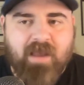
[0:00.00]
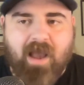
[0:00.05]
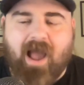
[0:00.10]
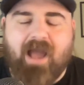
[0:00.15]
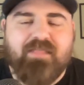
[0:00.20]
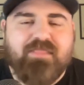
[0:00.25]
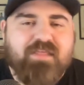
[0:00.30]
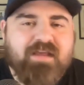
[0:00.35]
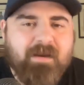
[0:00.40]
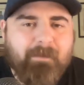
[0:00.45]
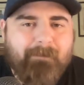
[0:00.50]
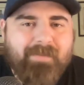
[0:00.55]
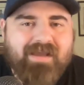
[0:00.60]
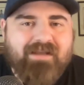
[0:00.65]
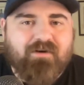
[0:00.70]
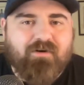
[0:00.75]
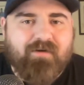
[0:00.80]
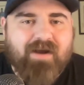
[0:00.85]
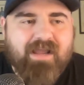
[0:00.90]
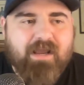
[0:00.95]
I think
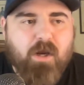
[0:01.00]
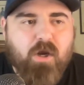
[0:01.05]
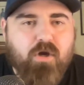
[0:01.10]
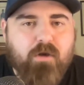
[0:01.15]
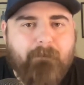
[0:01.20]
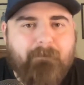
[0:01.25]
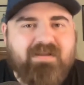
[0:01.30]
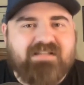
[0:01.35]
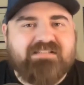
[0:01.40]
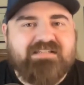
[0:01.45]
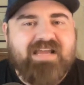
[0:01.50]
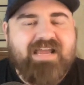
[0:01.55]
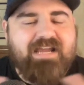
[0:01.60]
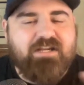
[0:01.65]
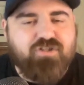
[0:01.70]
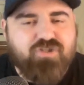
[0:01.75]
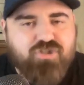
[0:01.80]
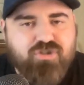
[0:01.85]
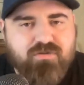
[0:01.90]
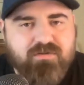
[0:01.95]
Ben Gregg could
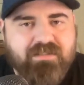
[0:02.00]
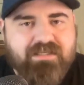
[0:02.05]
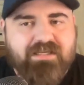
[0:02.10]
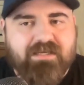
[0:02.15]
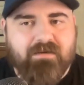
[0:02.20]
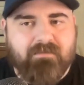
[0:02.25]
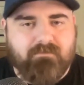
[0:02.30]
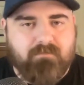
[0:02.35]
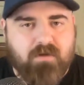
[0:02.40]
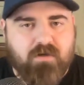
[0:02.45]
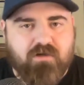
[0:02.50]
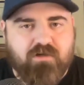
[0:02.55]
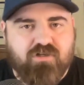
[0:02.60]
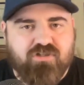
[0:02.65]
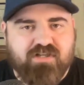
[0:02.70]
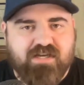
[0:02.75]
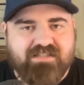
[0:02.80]
potentially emerge